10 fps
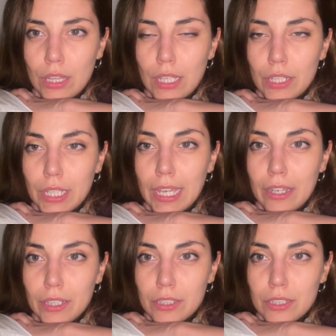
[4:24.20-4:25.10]
their
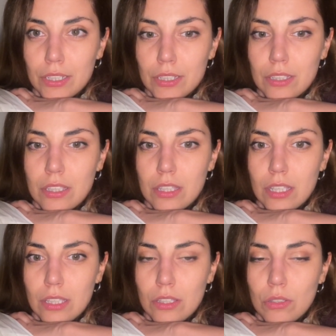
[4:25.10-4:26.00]
characters
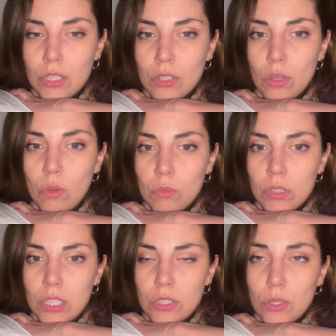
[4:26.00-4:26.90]
that you can
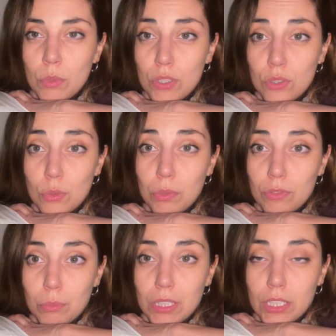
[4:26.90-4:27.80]
only do when you're super
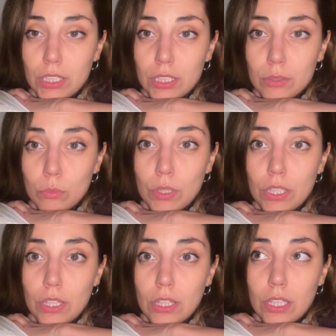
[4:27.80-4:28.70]
familiar with
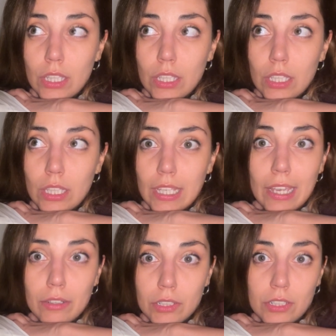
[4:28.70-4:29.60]
the
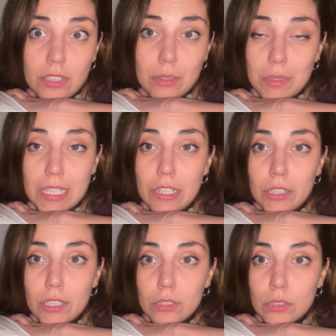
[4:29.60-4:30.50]
characters and
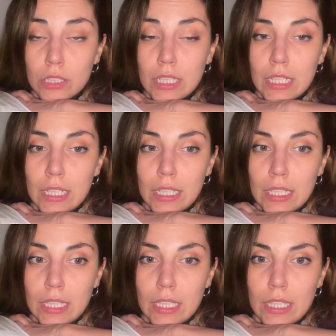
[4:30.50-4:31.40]
material
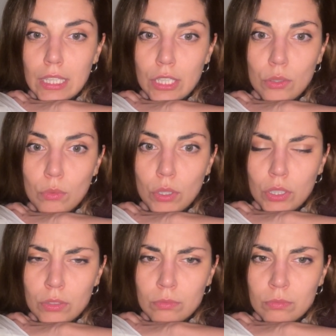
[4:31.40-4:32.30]
that you
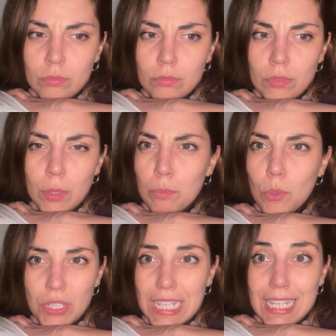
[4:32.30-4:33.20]
are
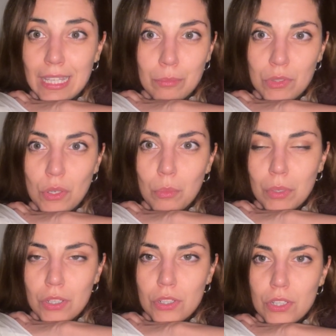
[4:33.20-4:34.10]
embodying them so
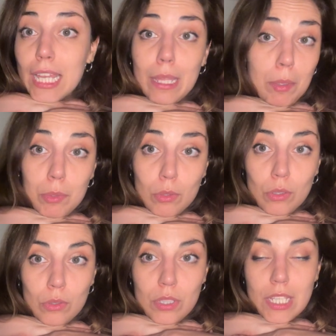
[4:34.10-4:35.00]
much. And maybe you'll
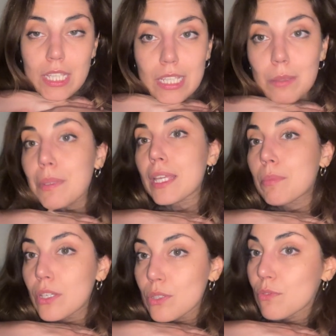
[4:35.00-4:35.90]
go see this play
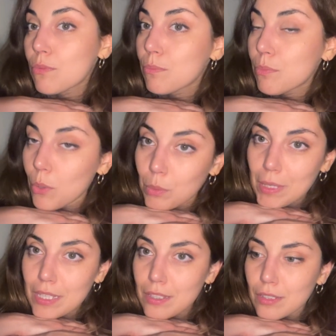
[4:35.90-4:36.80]
because of Paul
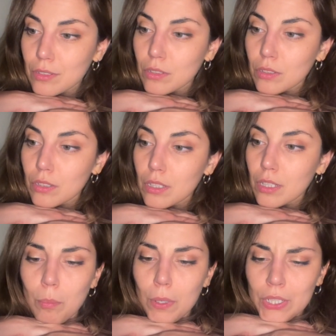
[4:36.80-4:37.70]
Mescal,
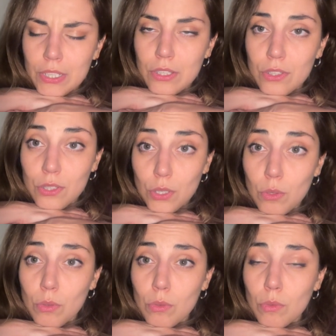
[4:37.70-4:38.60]
but
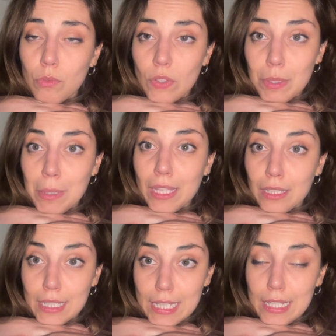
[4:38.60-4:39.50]
two female
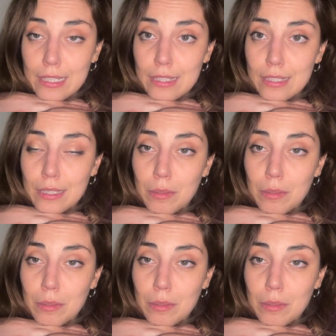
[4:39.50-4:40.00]
leads,